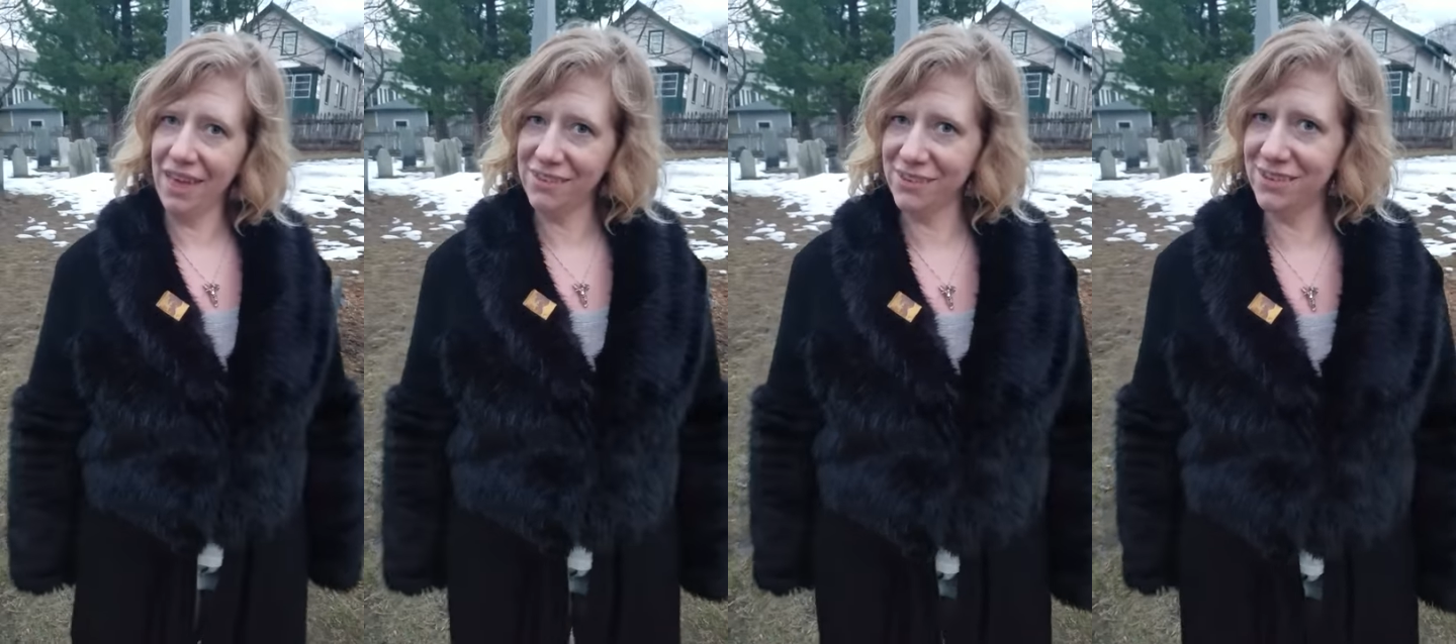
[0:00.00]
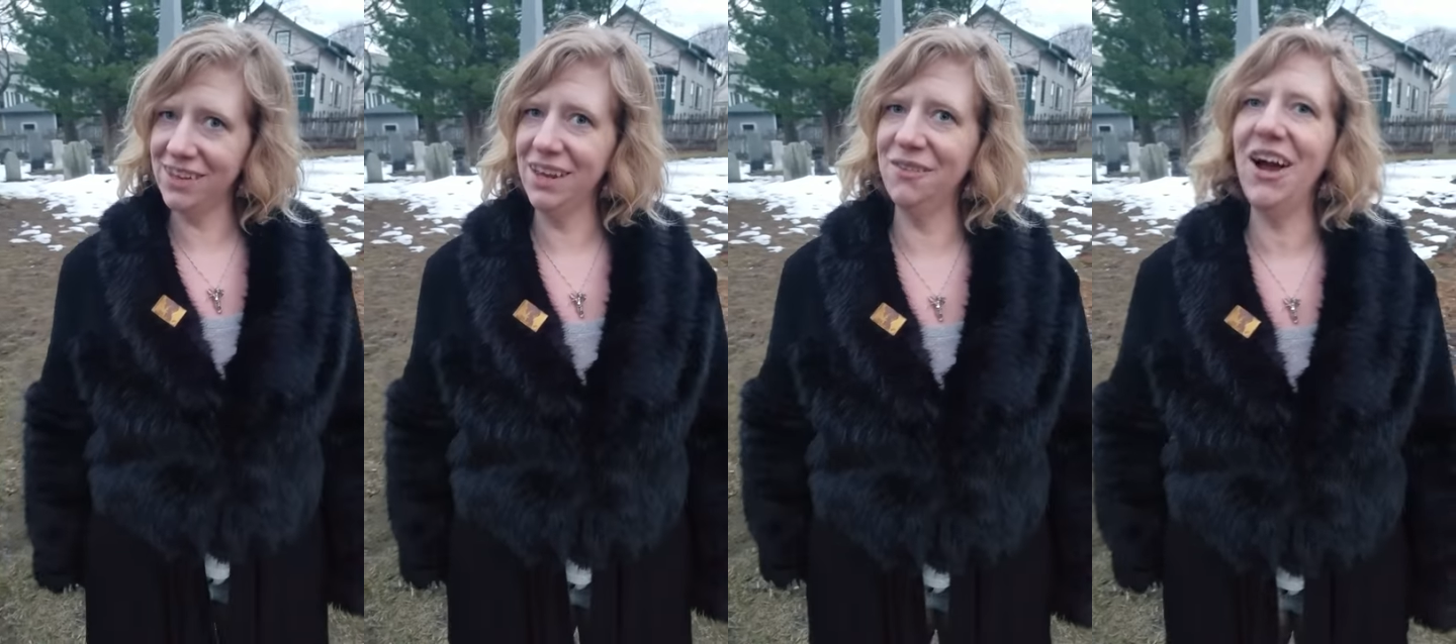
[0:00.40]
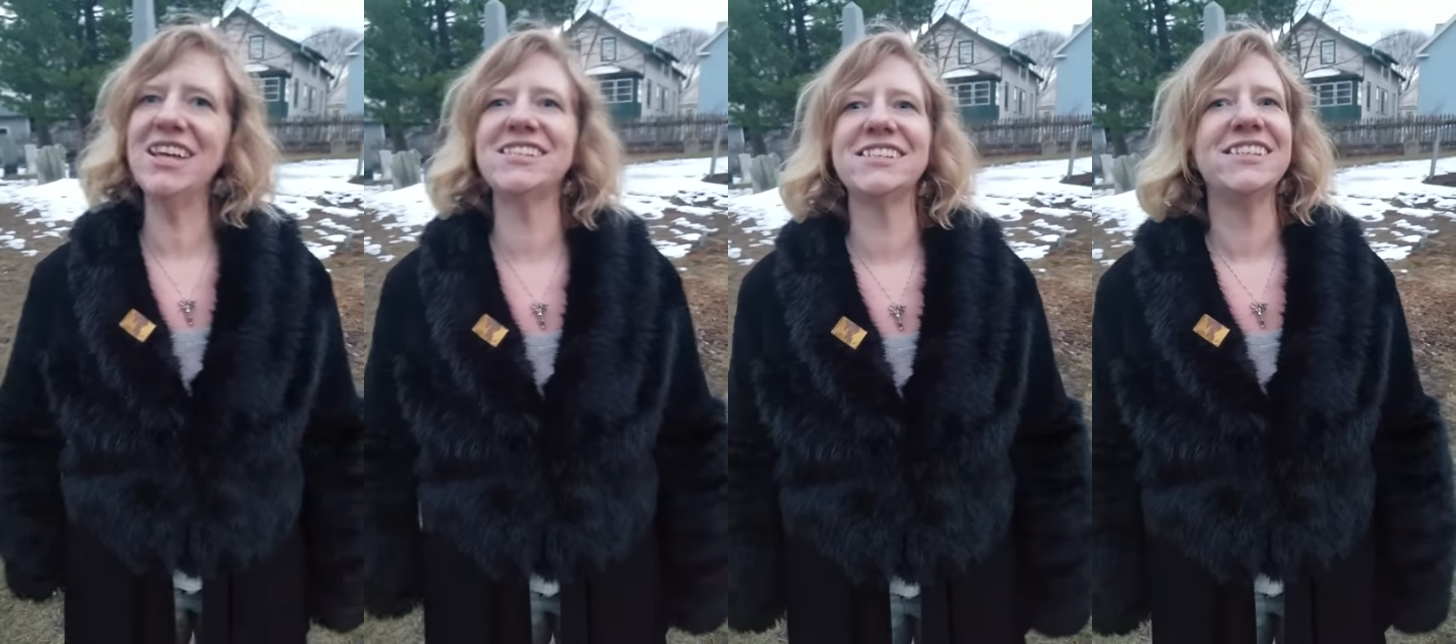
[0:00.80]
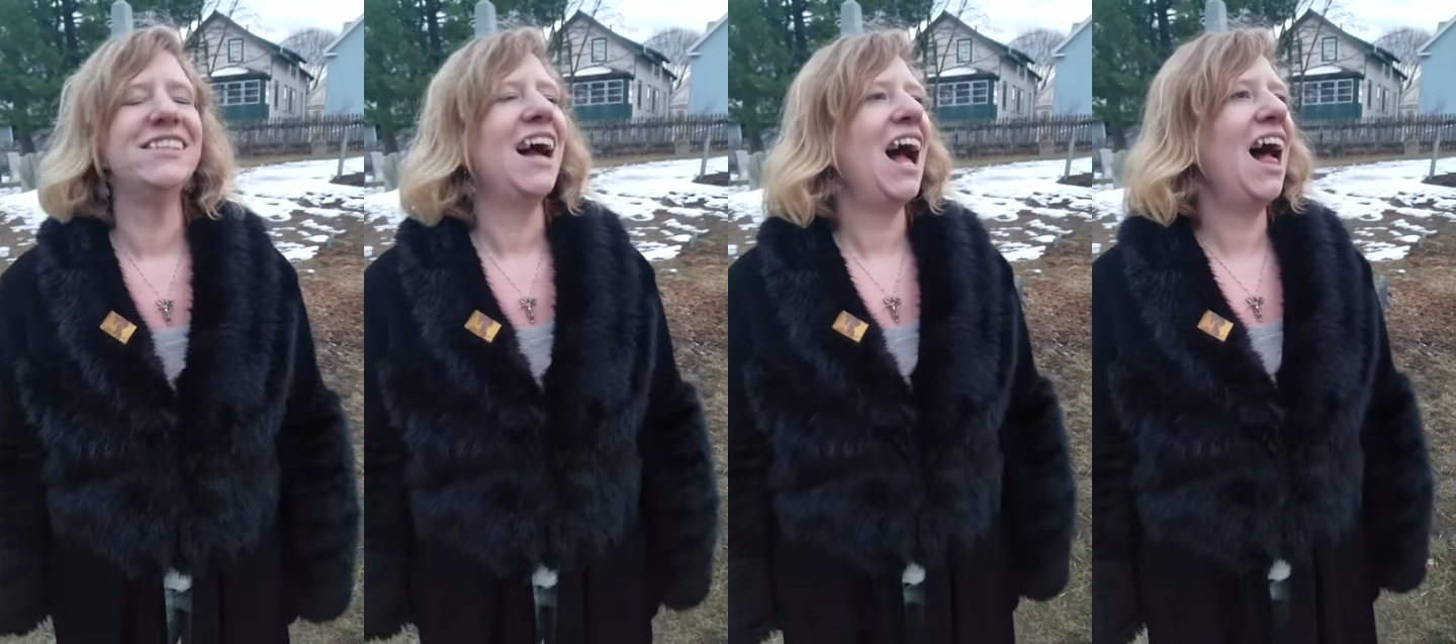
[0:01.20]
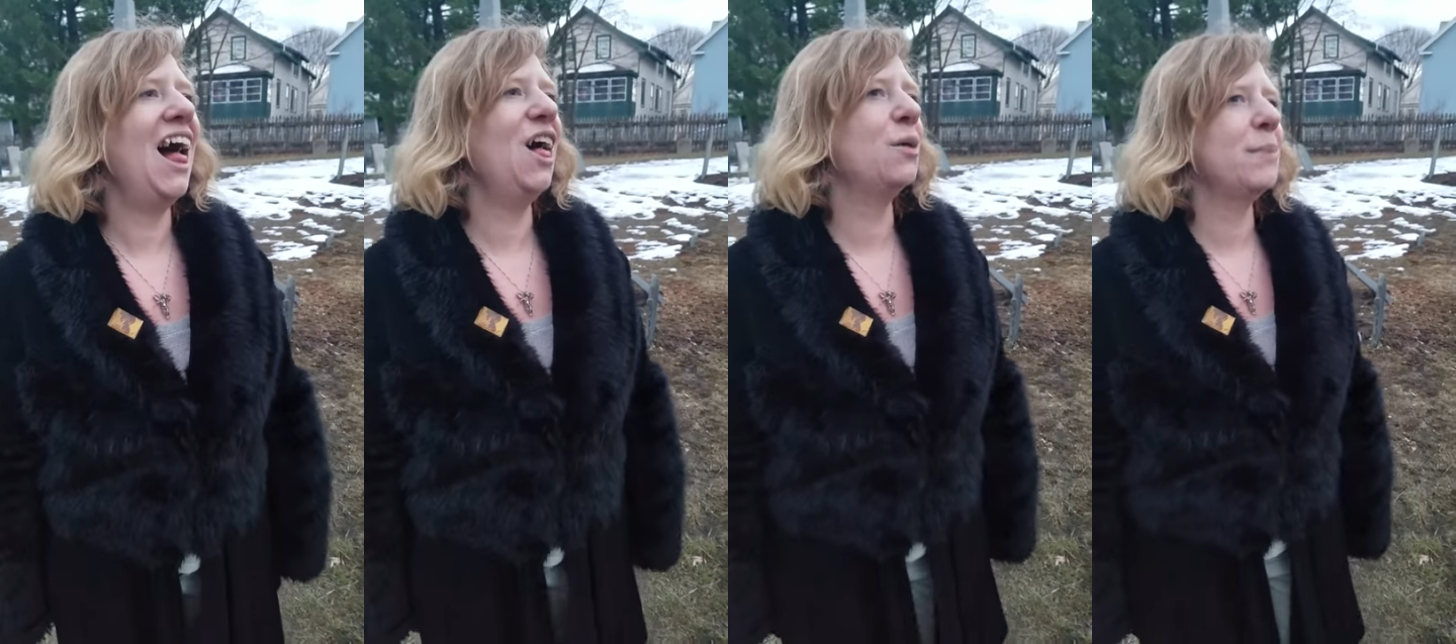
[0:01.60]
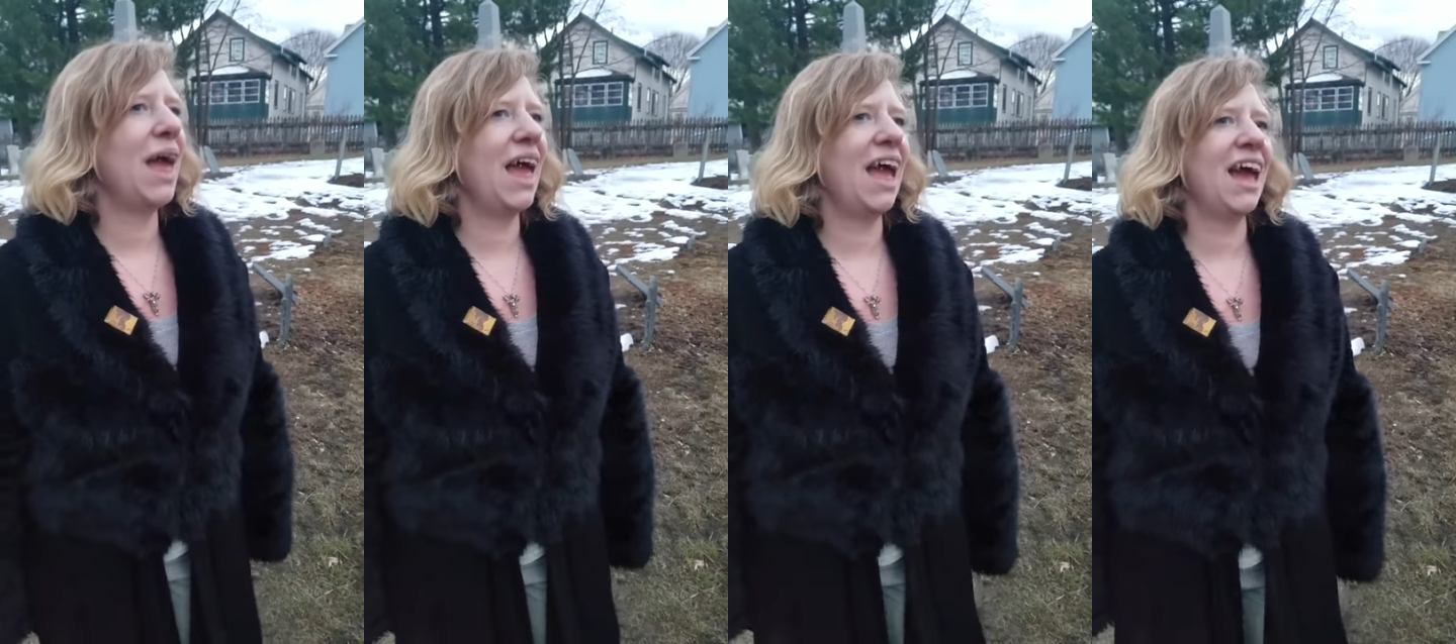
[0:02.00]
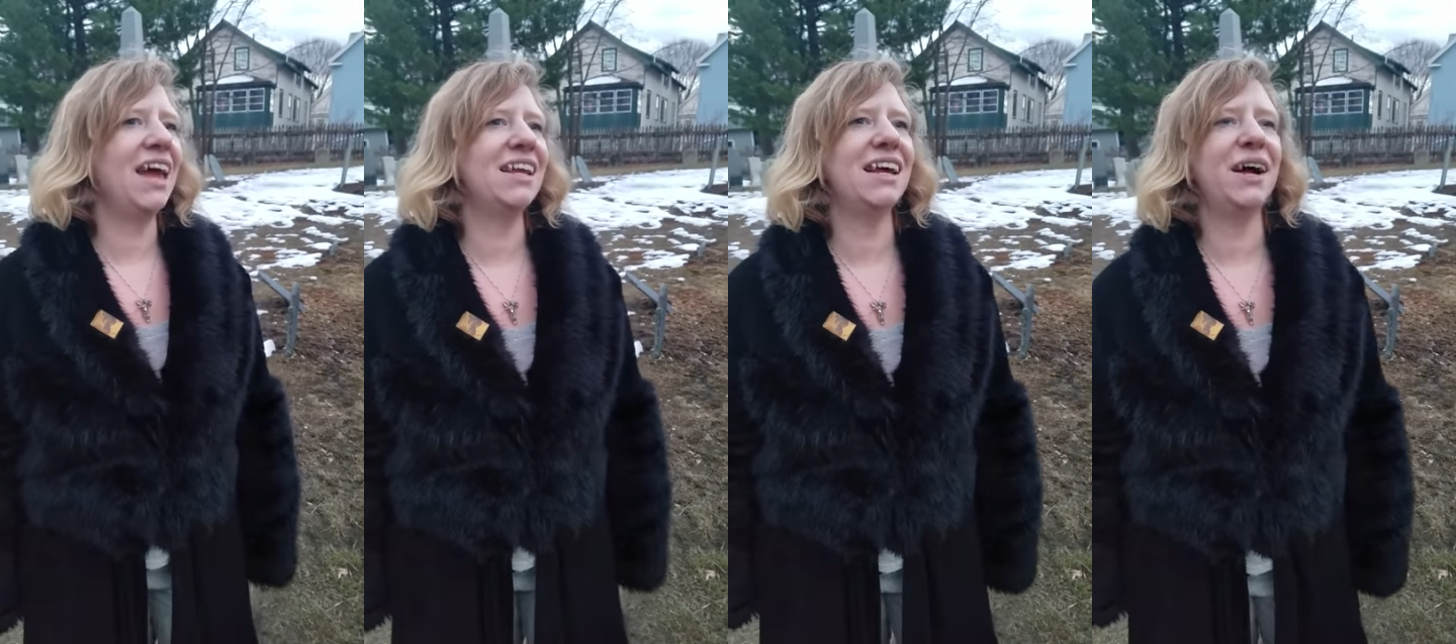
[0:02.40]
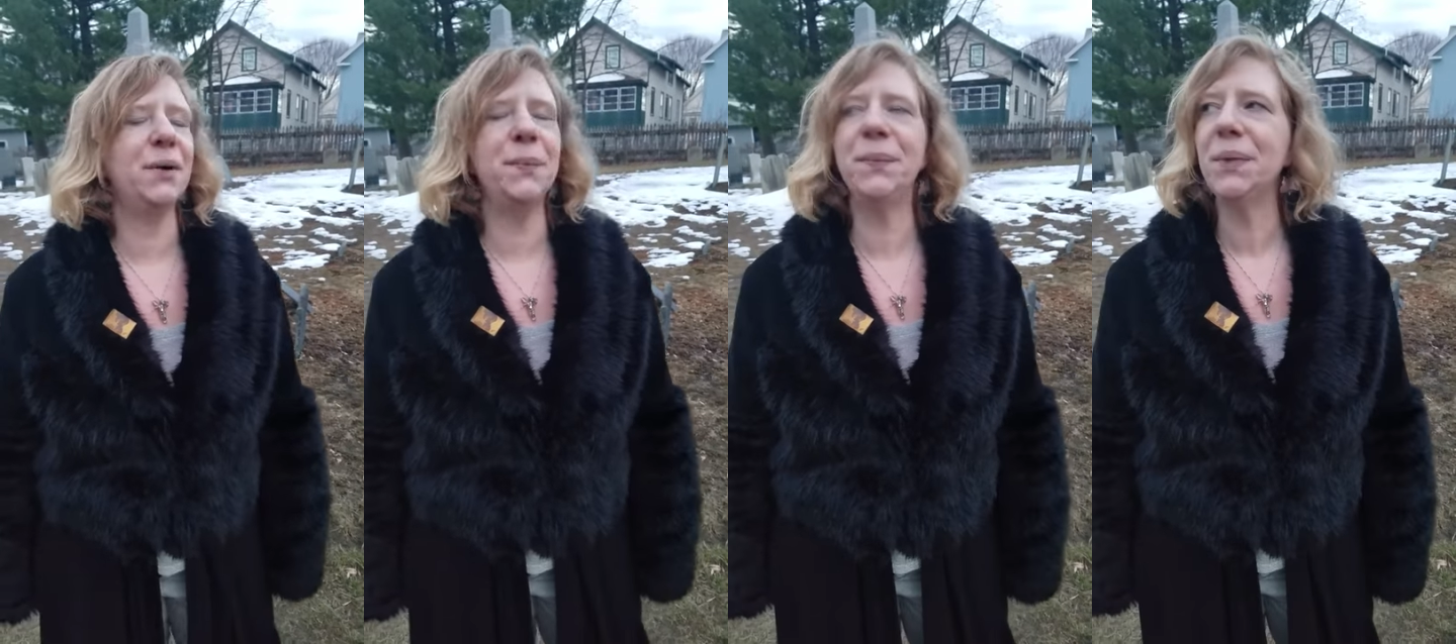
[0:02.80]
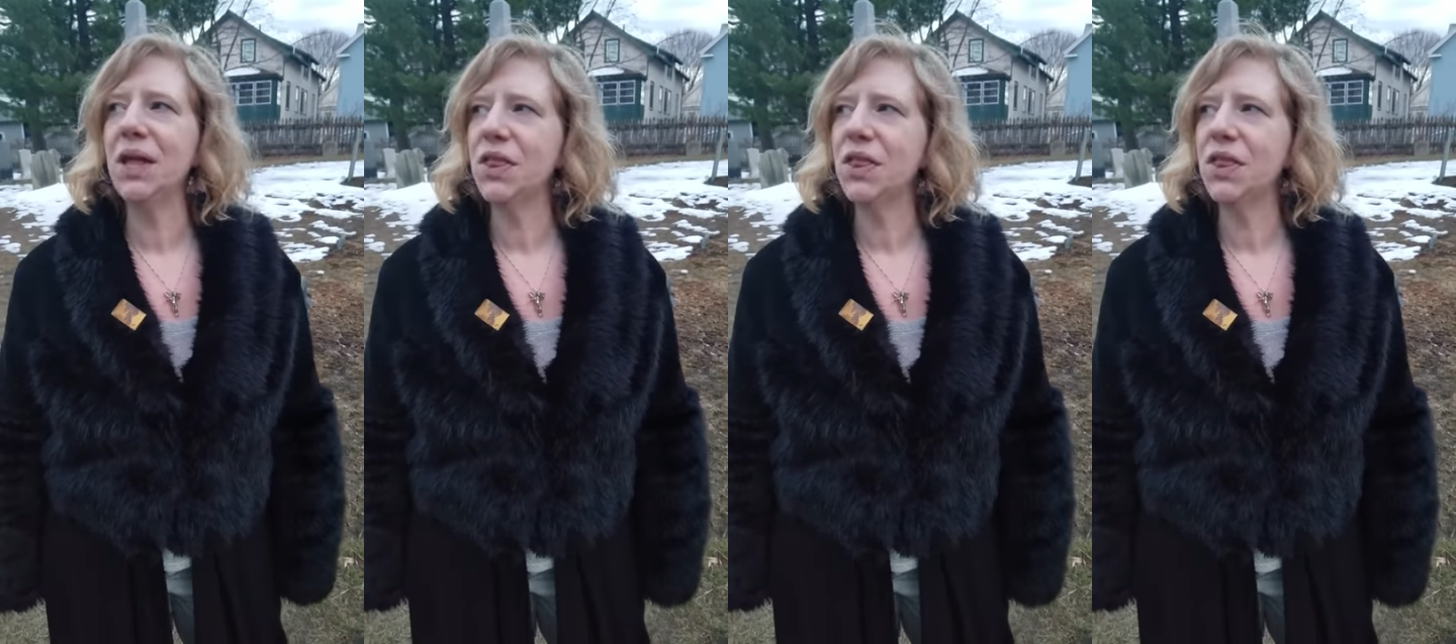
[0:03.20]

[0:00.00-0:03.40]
Yes, yeah, he, he was. was. Um, and um,